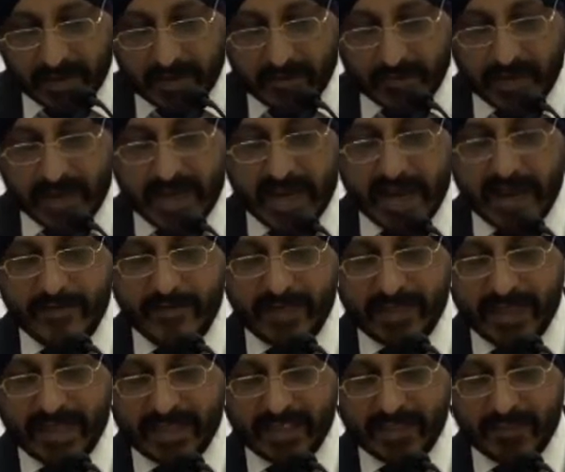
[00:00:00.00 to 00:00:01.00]
We have
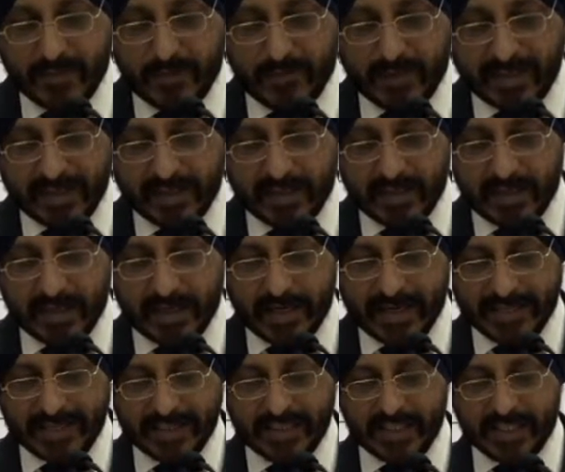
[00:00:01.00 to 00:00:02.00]
with us Professor
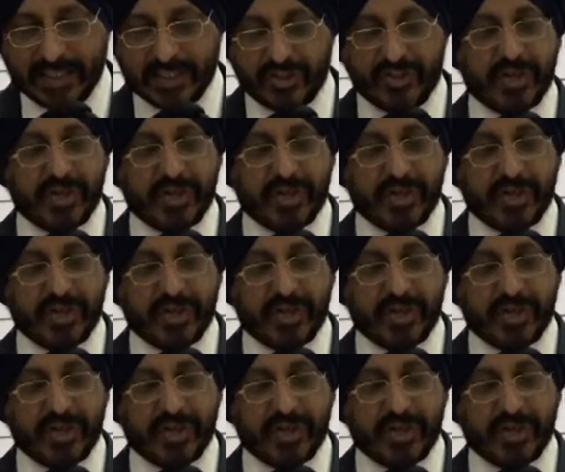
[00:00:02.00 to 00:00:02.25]
L.C.S.